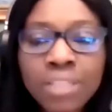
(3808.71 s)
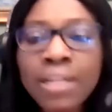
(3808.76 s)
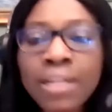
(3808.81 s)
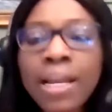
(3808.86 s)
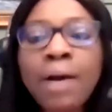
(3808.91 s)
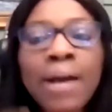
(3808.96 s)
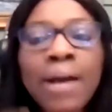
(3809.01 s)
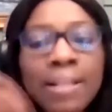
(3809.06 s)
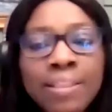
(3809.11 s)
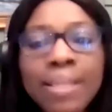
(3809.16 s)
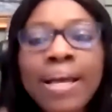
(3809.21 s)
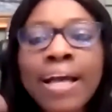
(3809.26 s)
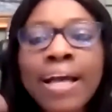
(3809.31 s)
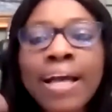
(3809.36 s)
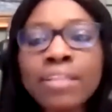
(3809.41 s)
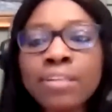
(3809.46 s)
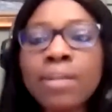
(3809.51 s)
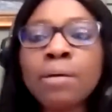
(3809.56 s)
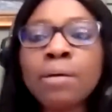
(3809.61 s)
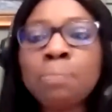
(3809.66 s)
Now, I think
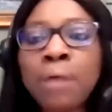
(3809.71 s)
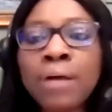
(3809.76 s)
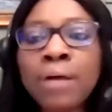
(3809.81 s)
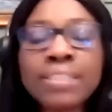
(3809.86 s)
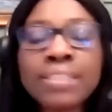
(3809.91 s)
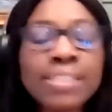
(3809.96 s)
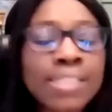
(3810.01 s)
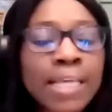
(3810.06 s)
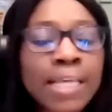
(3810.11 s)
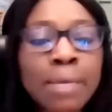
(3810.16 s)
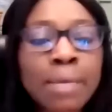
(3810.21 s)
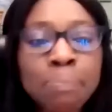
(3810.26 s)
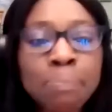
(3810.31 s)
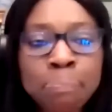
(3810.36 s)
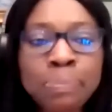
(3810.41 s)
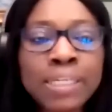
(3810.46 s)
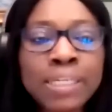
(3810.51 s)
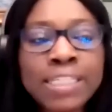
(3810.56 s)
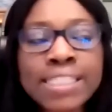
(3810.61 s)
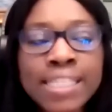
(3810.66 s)
I talk about this a
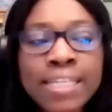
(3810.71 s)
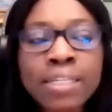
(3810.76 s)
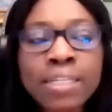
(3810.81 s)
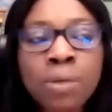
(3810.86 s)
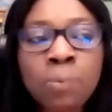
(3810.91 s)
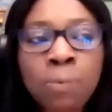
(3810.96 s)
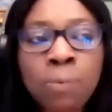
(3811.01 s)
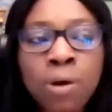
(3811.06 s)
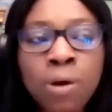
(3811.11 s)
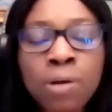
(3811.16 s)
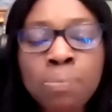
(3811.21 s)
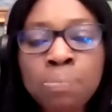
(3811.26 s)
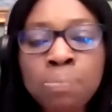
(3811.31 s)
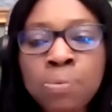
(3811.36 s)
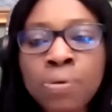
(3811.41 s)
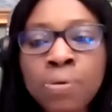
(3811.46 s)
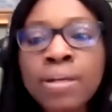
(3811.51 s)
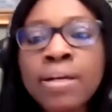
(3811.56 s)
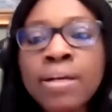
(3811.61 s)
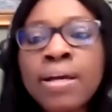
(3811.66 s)
bit in the
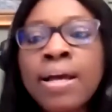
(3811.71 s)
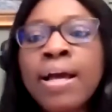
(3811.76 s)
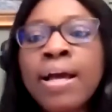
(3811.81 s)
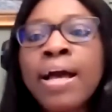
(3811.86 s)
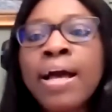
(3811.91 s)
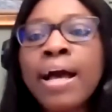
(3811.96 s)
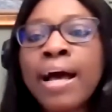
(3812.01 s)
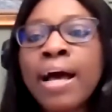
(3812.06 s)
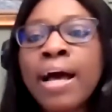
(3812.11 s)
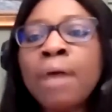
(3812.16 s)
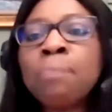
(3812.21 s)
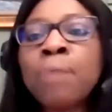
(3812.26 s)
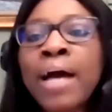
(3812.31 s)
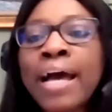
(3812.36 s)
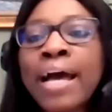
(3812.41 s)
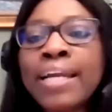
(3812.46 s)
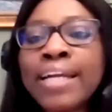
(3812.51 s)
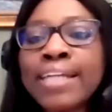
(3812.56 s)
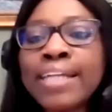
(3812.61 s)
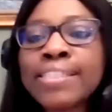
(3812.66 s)
workbook. But
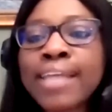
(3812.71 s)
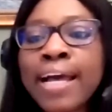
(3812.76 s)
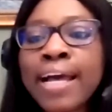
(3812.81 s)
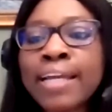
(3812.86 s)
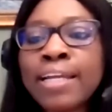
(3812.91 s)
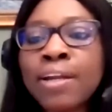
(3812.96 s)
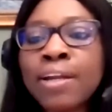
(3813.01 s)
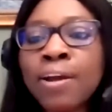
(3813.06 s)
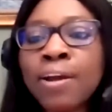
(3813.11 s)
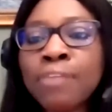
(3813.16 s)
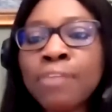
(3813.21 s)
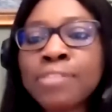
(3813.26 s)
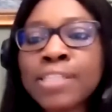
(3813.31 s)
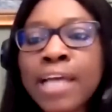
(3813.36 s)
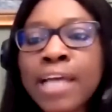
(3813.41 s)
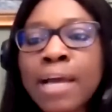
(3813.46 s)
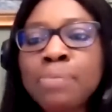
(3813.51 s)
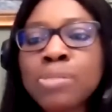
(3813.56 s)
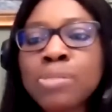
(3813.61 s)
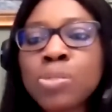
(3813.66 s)
a lot of
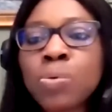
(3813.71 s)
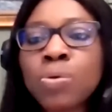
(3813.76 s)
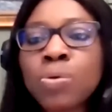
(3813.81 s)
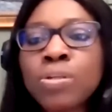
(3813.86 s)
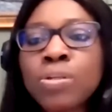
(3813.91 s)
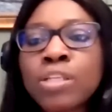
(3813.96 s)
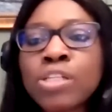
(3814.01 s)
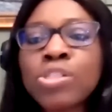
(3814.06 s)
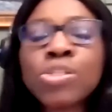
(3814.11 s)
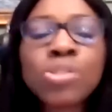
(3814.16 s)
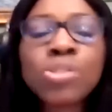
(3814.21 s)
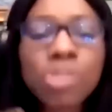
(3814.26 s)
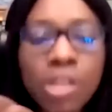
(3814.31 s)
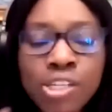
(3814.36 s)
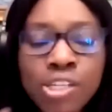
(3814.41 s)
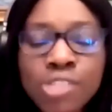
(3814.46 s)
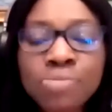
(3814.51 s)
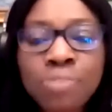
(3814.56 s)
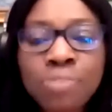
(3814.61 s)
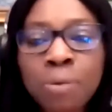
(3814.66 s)
times, the
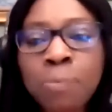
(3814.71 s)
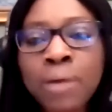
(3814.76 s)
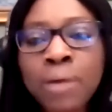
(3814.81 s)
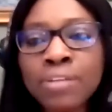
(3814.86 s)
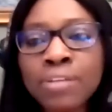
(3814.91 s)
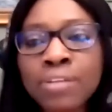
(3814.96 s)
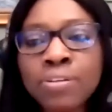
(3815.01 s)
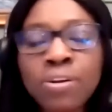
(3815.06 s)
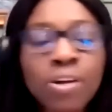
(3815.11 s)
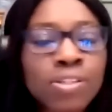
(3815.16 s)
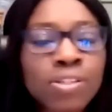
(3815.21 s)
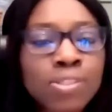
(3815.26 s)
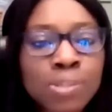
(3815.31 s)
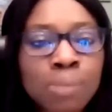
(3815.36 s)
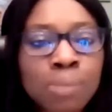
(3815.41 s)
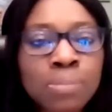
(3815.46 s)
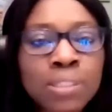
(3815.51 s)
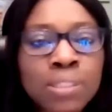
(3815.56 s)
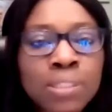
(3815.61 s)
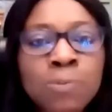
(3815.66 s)
source from where you got
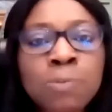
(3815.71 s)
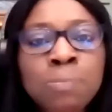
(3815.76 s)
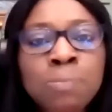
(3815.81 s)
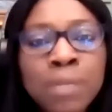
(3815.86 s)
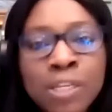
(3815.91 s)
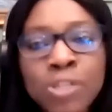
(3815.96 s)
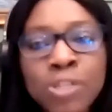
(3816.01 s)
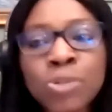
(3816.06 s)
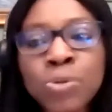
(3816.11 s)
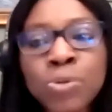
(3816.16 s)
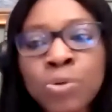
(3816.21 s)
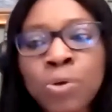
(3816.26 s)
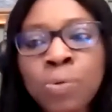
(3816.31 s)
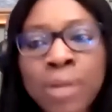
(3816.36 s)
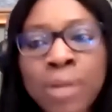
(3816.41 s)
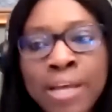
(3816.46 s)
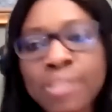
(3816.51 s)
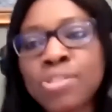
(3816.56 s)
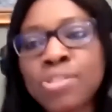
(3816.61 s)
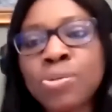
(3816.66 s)
something will make you
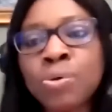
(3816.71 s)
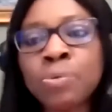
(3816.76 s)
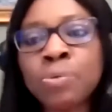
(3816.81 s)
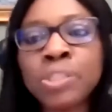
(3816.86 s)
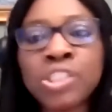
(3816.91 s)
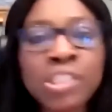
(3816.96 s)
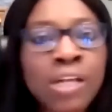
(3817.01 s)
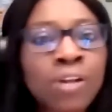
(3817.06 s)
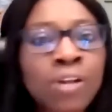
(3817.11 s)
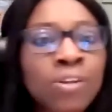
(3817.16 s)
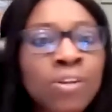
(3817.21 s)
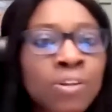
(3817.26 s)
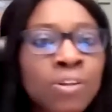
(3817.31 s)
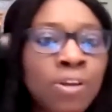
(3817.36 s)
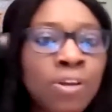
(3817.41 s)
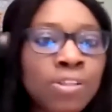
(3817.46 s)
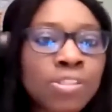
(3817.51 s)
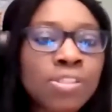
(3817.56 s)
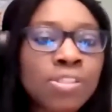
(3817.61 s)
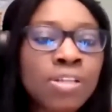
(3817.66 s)
know whether it's original or
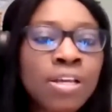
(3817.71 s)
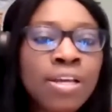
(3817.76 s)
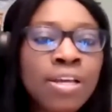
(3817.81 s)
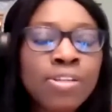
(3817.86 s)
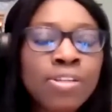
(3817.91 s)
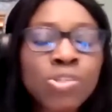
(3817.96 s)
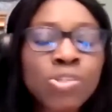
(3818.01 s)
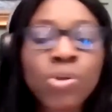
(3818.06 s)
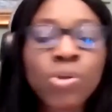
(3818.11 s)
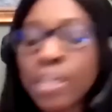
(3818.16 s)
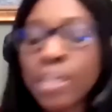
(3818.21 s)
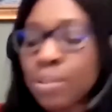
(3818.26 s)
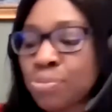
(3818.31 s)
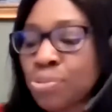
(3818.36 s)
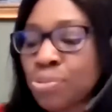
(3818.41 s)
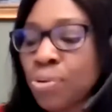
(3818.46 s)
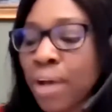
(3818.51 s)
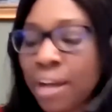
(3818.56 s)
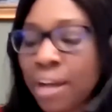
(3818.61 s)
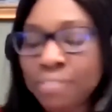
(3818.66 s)
not. So
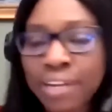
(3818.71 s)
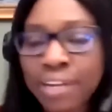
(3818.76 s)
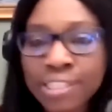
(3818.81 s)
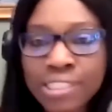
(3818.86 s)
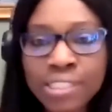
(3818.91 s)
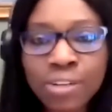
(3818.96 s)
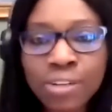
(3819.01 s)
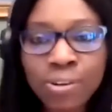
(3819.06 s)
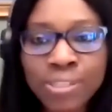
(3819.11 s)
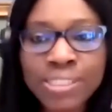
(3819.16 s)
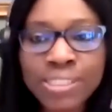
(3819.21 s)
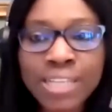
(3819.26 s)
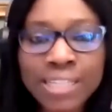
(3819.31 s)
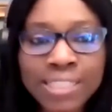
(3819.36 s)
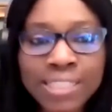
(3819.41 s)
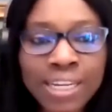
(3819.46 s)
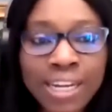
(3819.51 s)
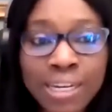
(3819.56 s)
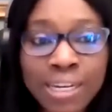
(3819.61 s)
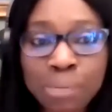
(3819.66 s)
if you have actually
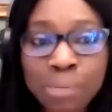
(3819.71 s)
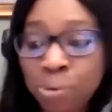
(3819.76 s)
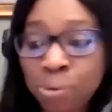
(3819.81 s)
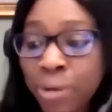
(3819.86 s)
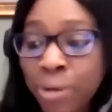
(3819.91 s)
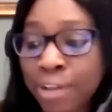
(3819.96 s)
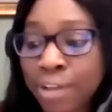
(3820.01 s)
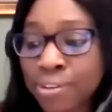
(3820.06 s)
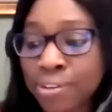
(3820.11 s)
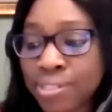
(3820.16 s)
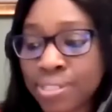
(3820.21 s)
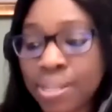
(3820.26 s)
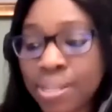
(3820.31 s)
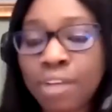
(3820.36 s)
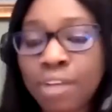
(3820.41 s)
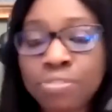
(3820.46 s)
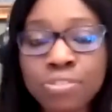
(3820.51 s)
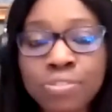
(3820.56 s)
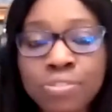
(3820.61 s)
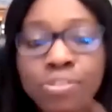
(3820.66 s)
contacted an employer
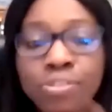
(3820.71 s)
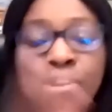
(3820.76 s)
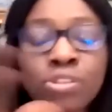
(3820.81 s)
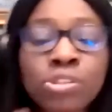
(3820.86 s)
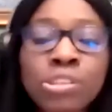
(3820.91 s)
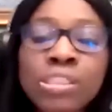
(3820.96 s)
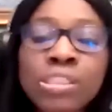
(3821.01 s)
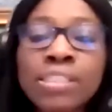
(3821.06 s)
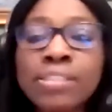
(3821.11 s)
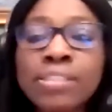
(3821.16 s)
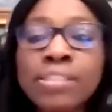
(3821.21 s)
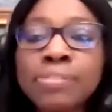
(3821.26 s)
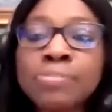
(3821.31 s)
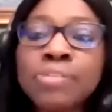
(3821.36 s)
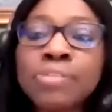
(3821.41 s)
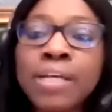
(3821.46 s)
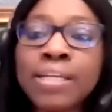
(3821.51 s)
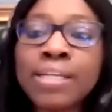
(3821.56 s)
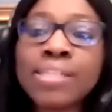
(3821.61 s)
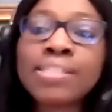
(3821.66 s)
yourself, you've gone to the
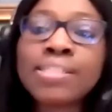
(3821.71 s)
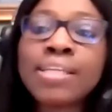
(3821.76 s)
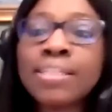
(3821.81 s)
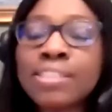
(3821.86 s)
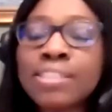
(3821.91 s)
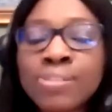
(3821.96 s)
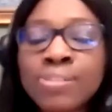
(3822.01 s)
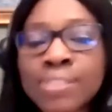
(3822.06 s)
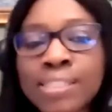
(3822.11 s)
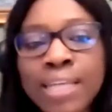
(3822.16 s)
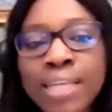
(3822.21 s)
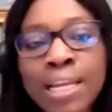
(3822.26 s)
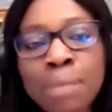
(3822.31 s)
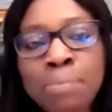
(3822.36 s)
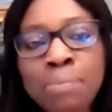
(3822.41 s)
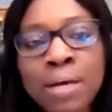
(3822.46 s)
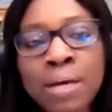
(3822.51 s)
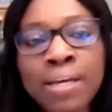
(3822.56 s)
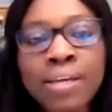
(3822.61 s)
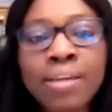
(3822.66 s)
interview and they're sending you this
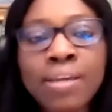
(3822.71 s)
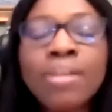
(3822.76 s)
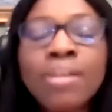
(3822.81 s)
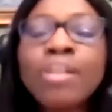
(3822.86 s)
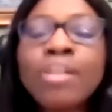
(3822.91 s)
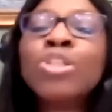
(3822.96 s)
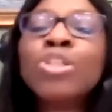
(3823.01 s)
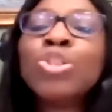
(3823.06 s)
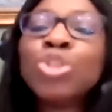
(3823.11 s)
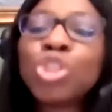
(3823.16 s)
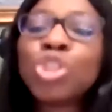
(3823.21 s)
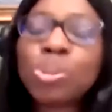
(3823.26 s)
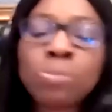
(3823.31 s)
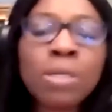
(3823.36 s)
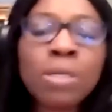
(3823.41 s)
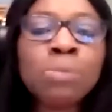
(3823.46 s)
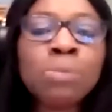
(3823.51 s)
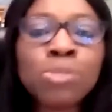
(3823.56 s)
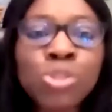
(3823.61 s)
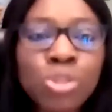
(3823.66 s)
LMIA, you
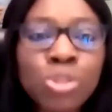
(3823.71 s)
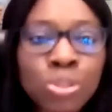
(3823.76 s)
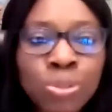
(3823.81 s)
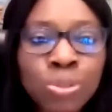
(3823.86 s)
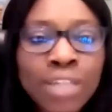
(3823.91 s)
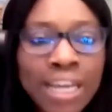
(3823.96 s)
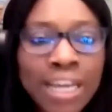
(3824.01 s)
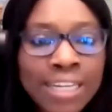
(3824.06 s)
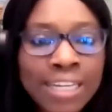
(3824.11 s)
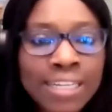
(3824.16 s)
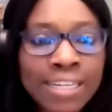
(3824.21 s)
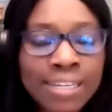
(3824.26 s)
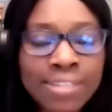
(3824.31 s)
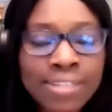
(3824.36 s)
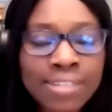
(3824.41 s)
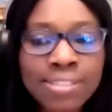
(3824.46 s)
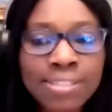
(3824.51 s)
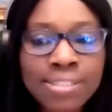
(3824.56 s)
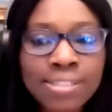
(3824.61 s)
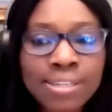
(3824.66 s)
should be able to know that
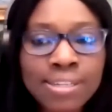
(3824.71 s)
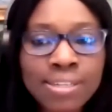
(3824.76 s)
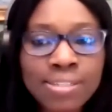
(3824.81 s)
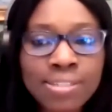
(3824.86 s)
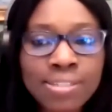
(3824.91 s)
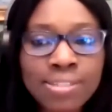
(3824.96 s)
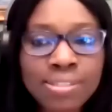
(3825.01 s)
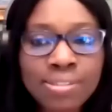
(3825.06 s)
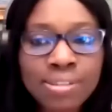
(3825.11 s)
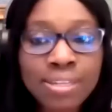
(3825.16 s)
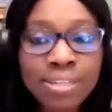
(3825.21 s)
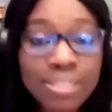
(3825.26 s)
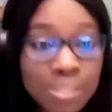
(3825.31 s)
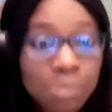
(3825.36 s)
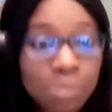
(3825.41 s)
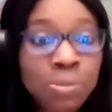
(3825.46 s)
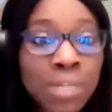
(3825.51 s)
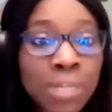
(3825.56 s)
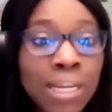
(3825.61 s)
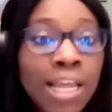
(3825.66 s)
it's
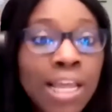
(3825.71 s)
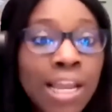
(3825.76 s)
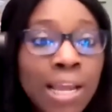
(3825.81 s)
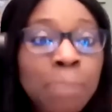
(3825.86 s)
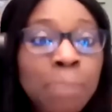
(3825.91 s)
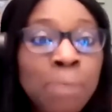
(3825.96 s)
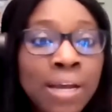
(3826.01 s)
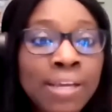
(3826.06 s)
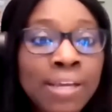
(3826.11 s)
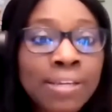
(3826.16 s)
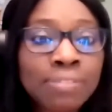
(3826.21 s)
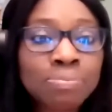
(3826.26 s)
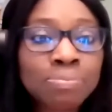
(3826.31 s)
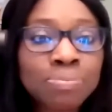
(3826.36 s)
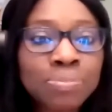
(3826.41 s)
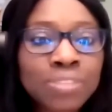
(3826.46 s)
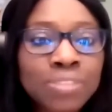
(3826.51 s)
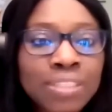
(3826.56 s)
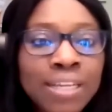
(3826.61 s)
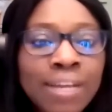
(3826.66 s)
the real LMIA.
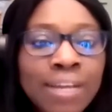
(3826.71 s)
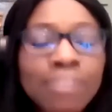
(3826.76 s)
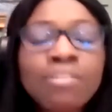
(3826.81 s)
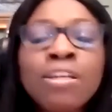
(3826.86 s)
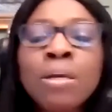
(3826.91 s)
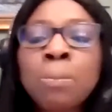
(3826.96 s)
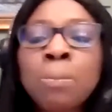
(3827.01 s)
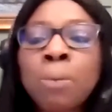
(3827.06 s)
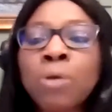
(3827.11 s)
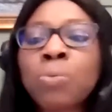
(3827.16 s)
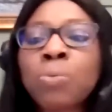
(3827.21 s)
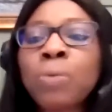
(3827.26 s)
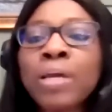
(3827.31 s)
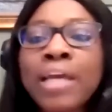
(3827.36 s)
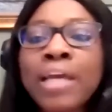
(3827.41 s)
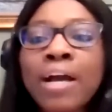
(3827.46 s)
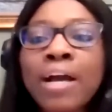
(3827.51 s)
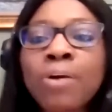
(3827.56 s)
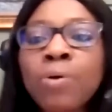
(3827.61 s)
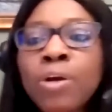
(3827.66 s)
Yeah. But
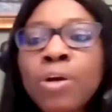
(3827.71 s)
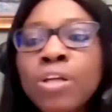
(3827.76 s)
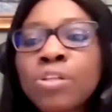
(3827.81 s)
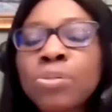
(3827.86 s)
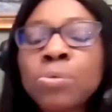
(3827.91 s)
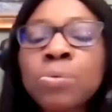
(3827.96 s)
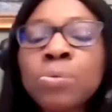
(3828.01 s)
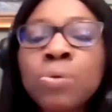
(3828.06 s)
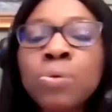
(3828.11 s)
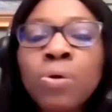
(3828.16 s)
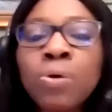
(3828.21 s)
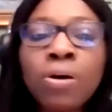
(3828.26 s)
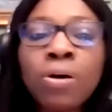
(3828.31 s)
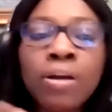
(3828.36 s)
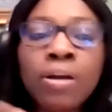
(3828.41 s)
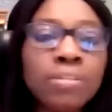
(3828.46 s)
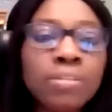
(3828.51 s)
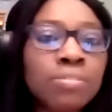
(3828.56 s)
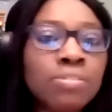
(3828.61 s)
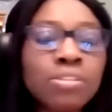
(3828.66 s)
when you're going through
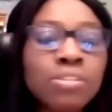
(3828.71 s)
